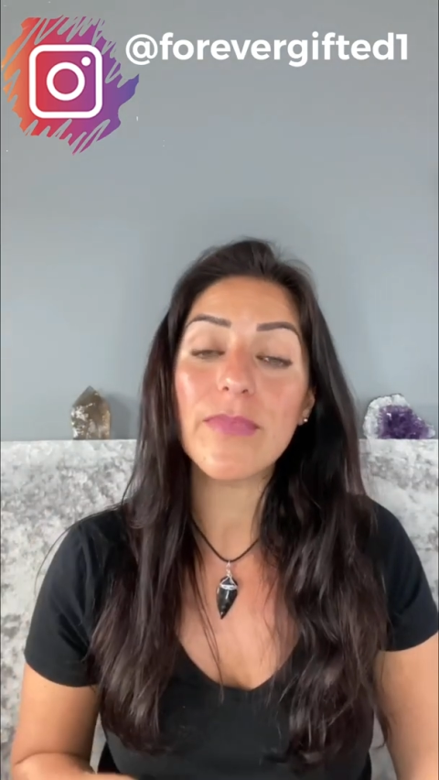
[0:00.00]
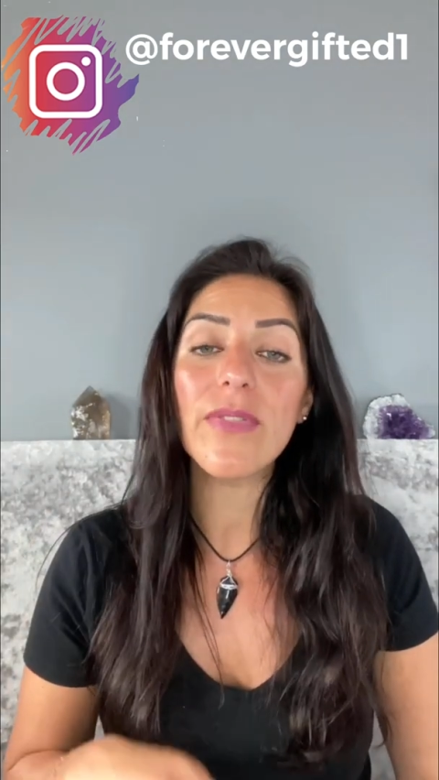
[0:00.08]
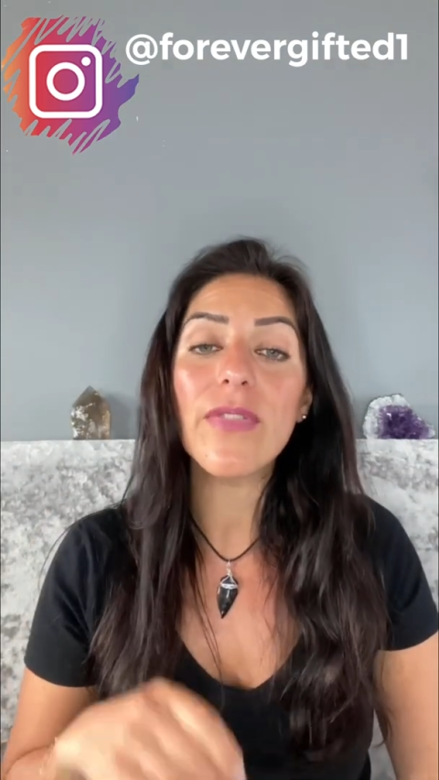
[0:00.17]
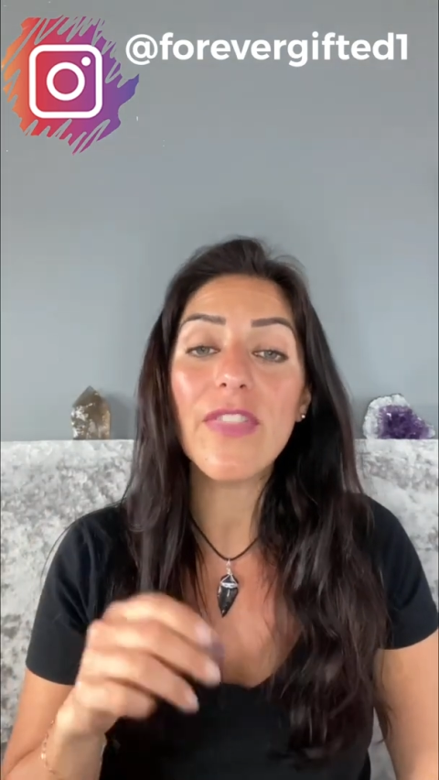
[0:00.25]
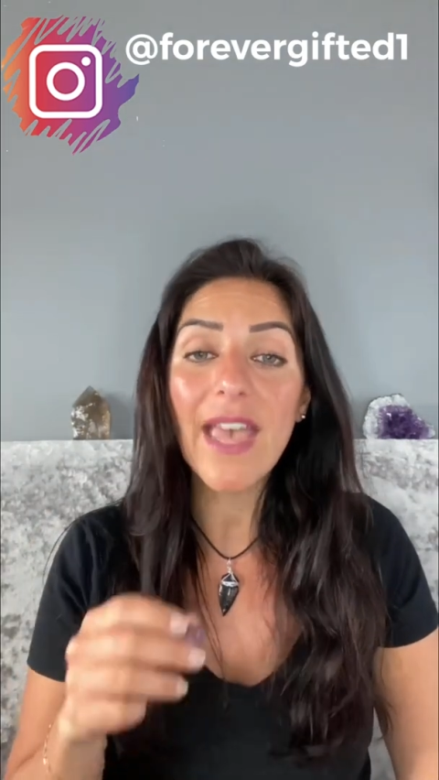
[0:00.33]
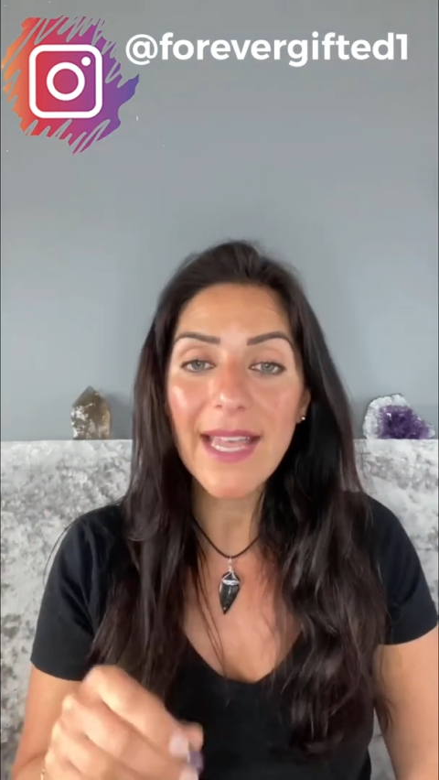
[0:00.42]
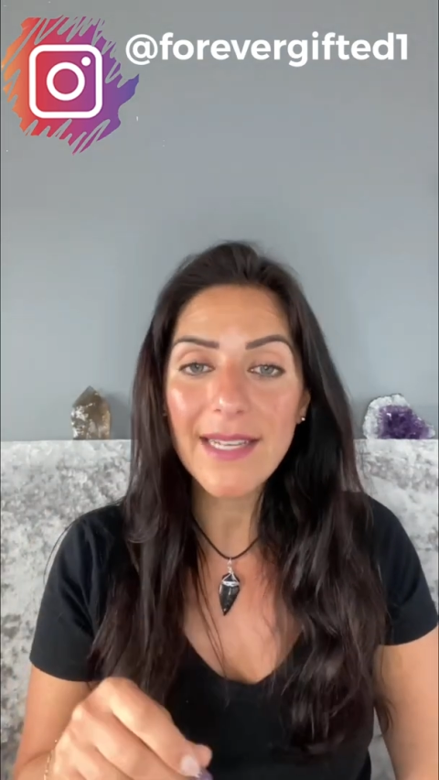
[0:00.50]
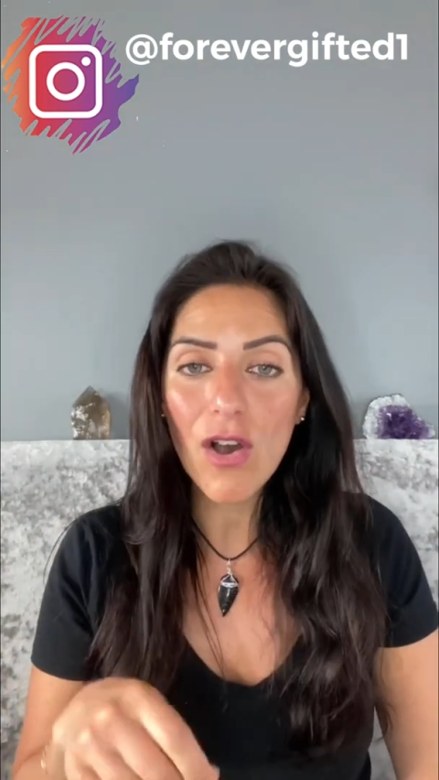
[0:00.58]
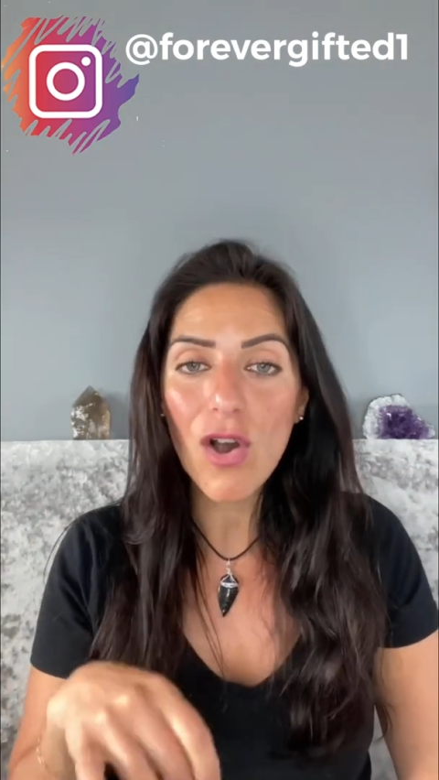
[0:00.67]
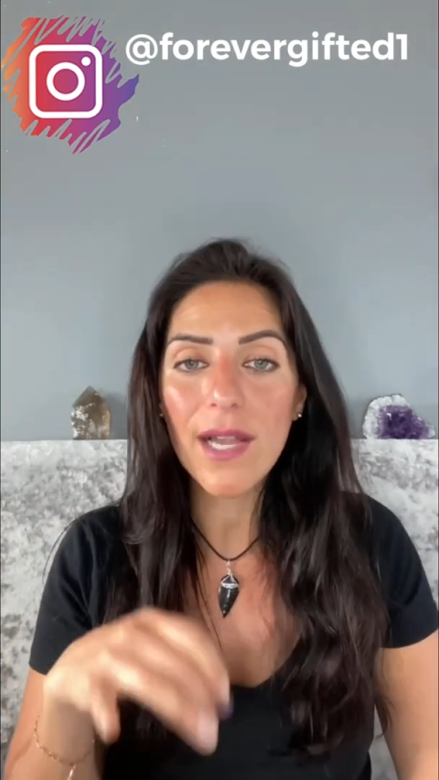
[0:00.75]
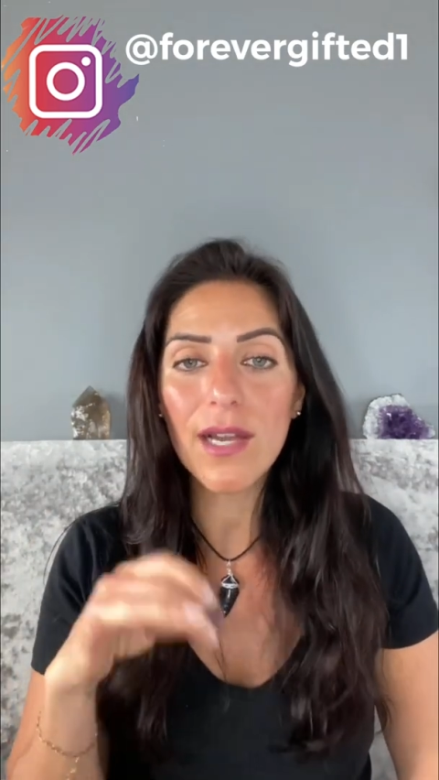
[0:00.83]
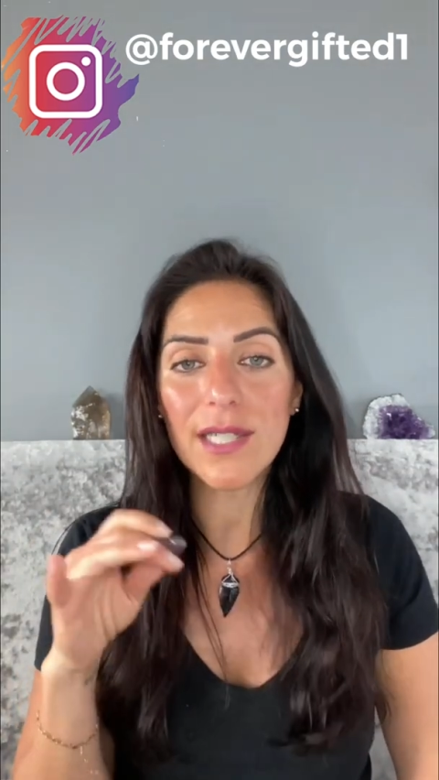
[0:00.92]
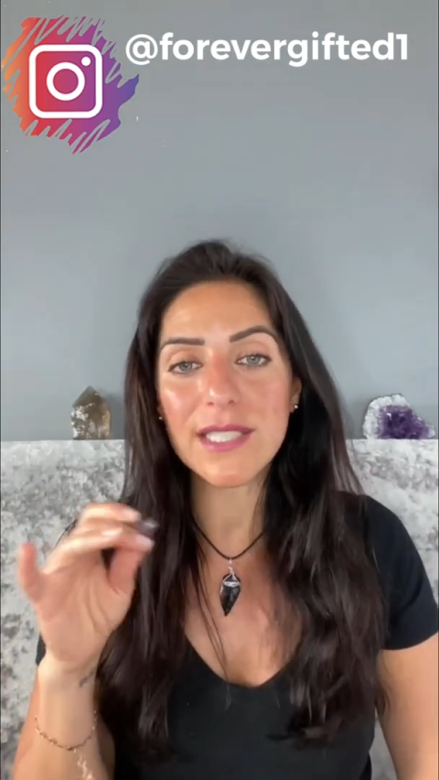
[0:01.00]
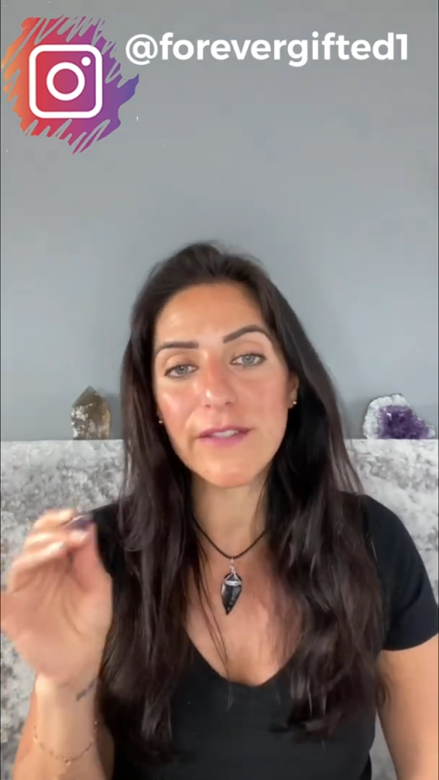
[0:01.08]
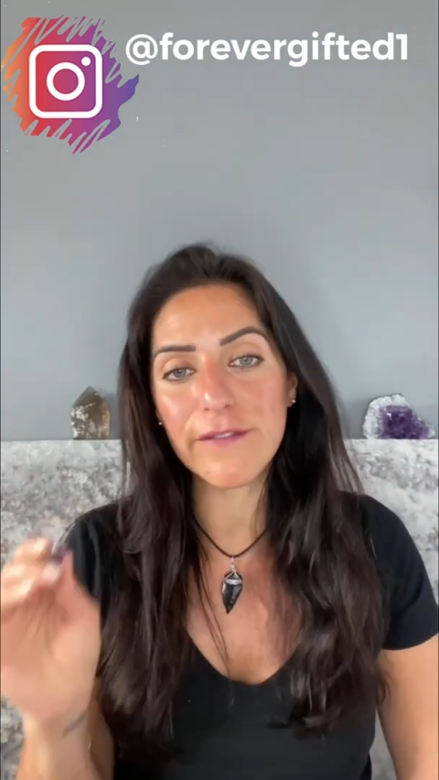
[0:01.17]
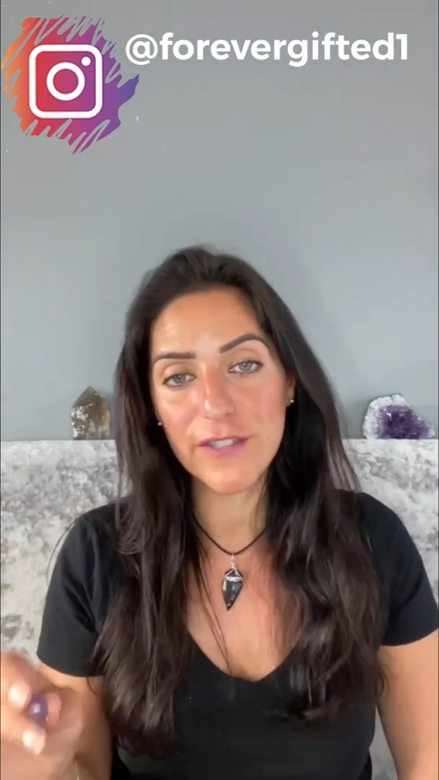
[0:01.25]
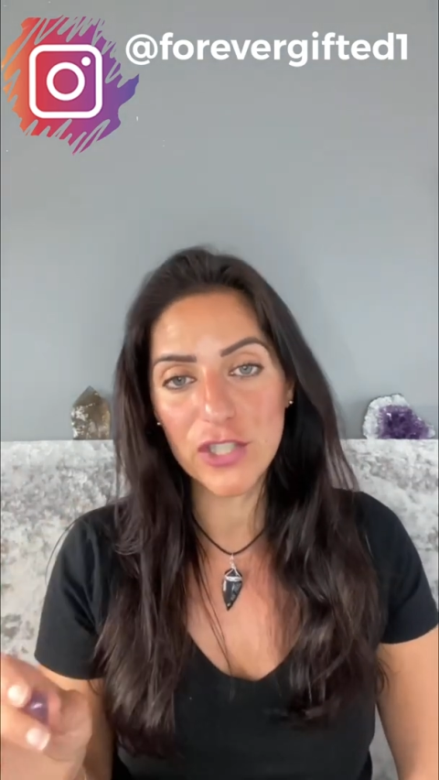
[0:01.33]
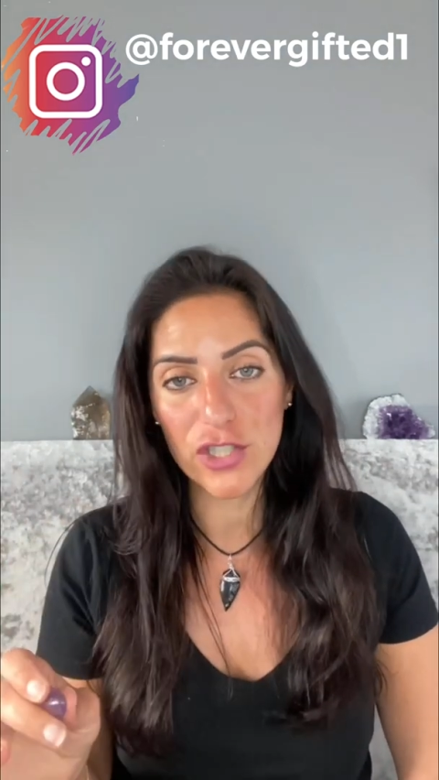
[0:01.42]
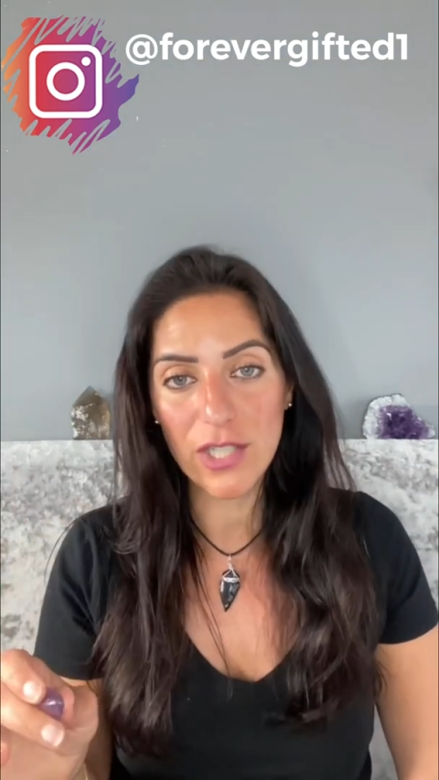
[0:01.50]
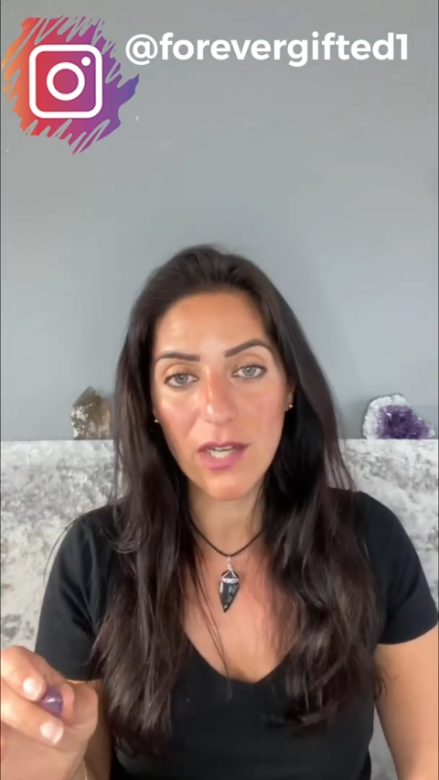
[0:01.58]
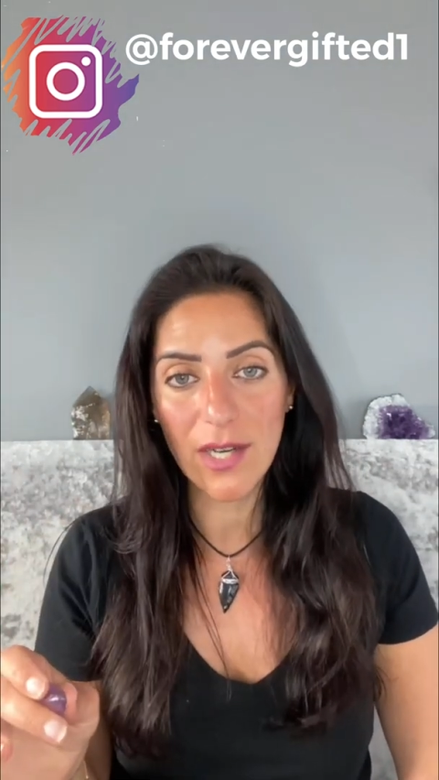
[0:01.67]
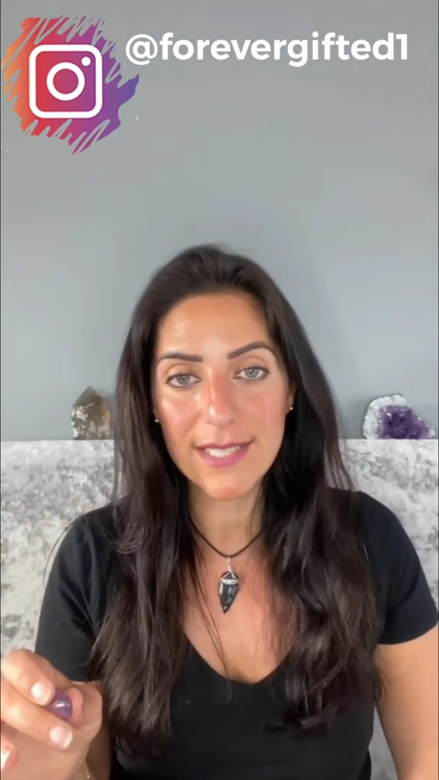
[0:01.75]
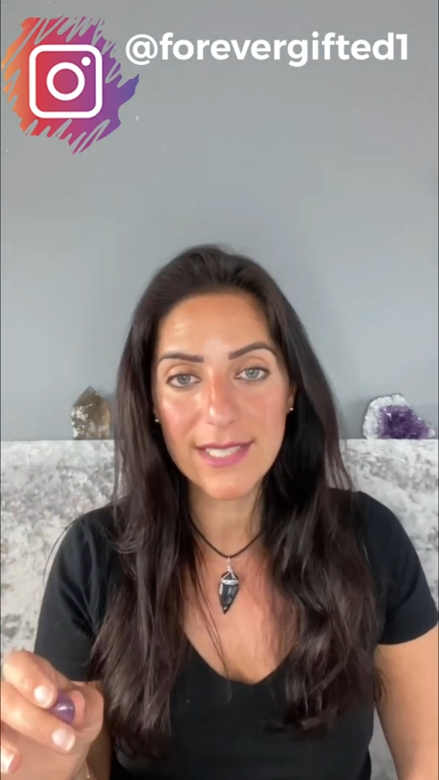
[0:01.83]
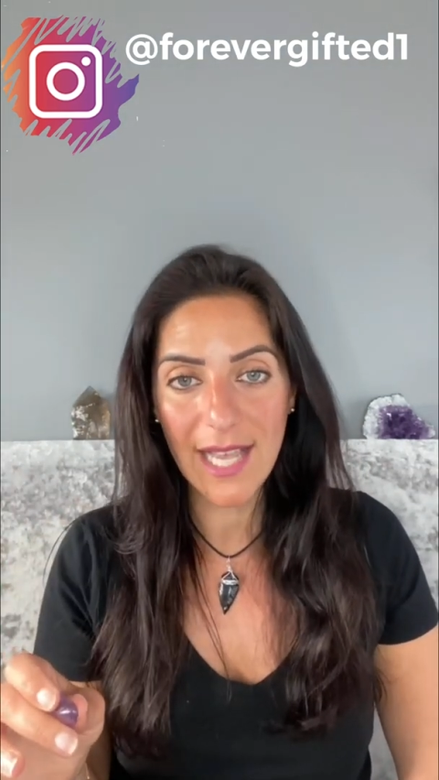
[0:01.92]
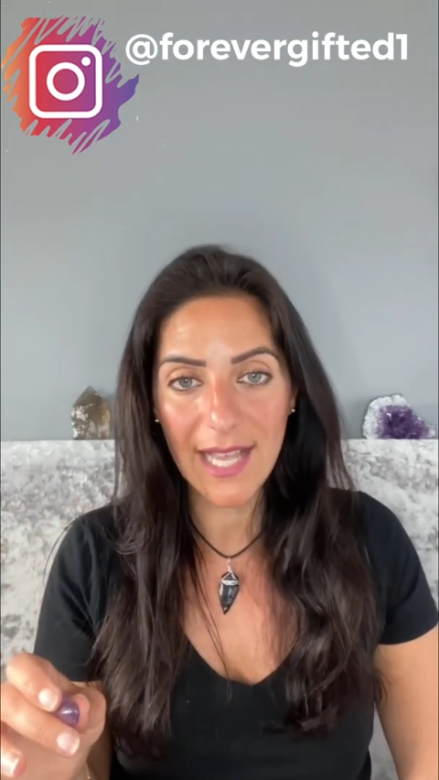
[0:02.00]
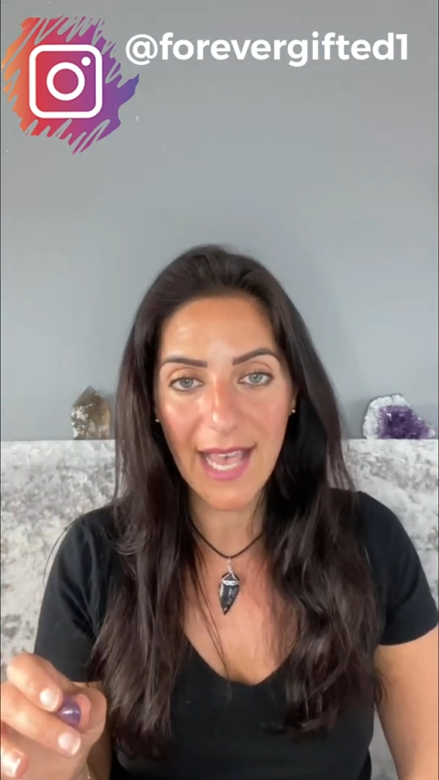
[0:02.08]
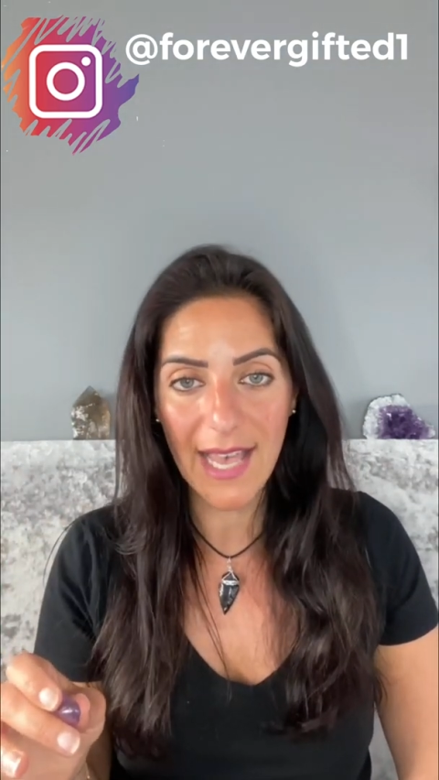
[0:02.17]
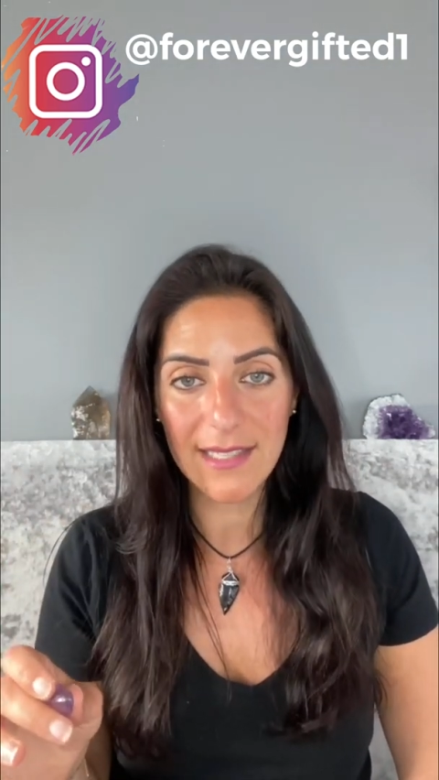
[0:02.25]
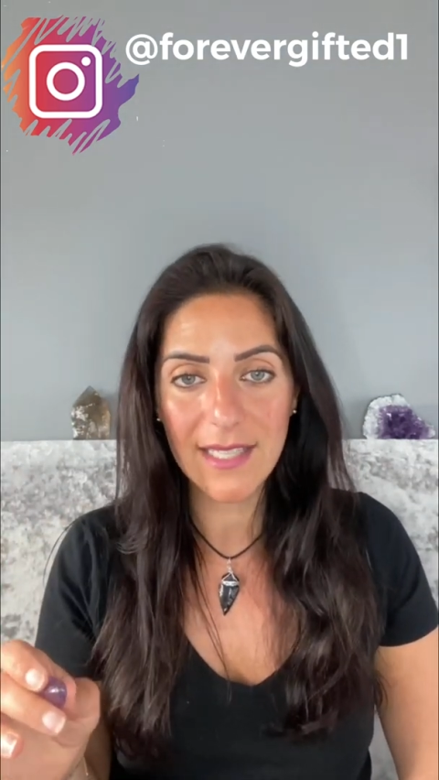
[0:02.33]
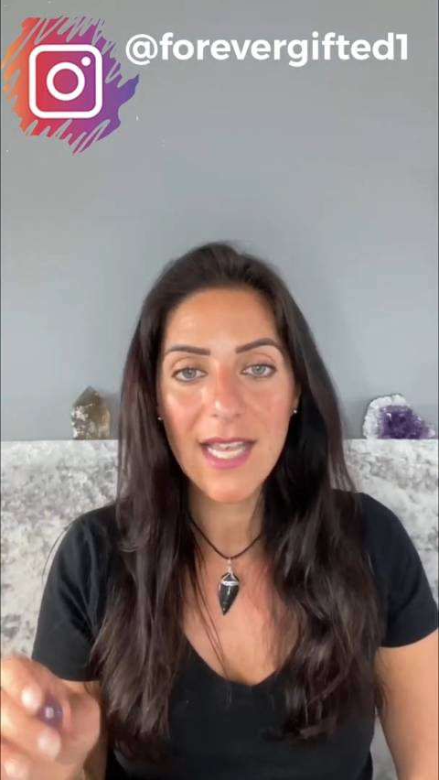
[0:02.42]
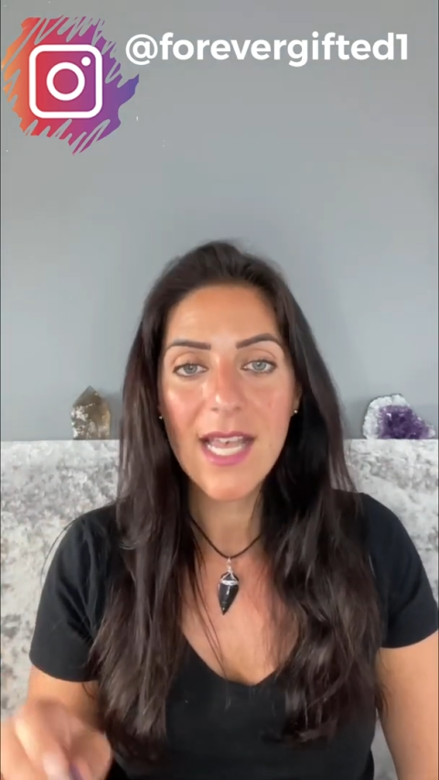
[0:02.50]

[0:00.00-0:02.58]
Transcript: Then I like to visualize again.